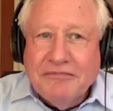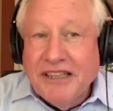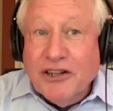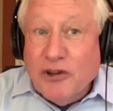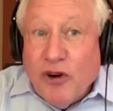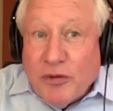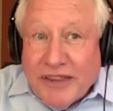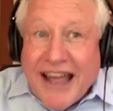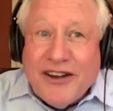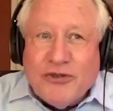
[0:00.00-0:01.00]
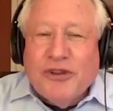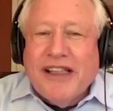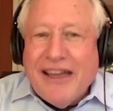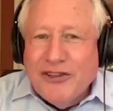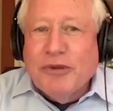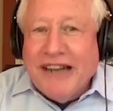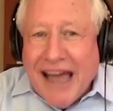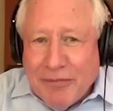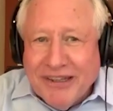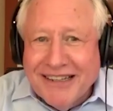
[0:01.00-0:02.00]
in accord with actual human
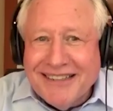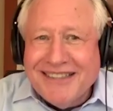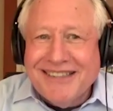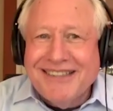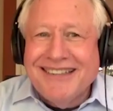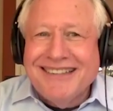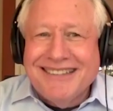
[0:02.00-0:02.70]
happiness. Yeah.